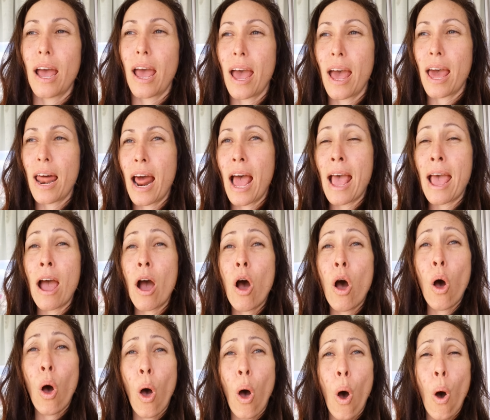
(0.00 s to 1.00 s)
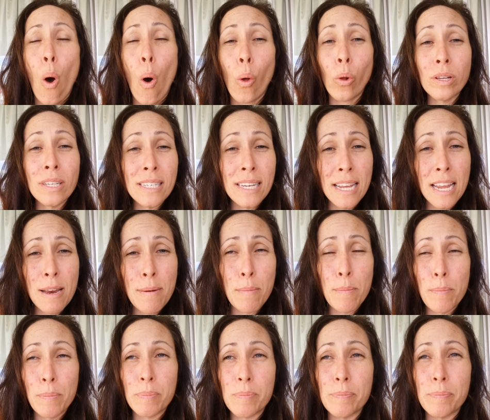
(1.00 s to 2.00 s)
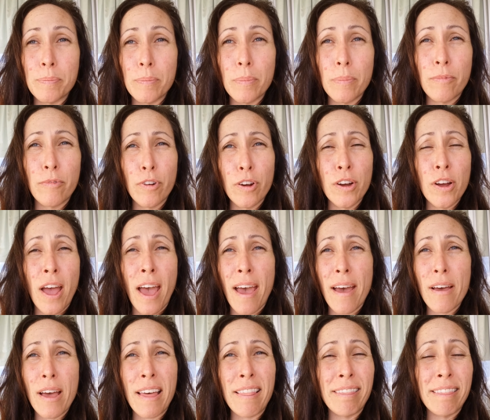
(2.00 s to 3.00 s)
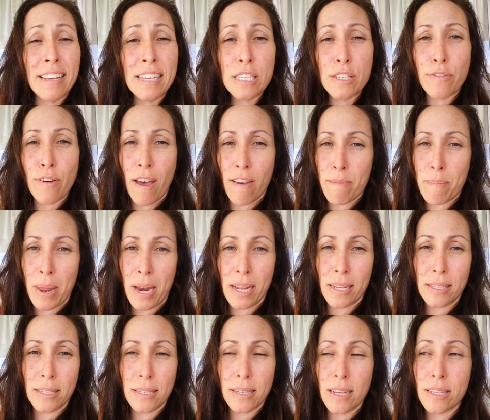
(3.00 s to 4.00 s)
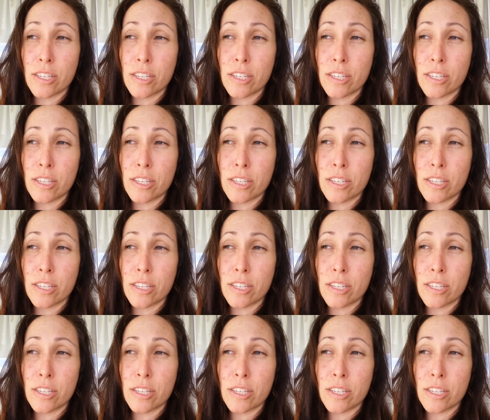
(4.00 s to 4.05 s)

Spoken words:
And I hold it in for at least 5 minutes.